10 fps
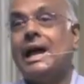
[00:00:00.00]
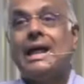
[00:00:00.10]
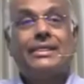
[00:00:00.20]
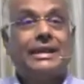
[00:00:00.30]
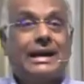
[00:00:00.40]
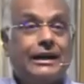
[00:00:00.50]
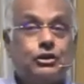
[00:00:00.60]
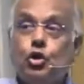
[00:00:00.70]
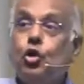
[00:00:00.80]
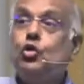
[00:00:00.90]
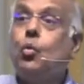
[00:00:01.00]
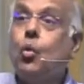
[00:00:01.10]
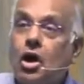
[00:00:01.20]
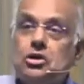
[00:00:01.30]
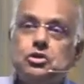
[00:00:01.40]
That I don't
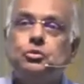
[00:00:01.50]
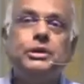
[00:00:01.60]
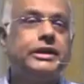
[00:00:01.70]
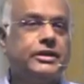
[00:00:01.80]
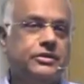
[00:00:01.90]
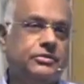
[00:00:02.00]
want to believe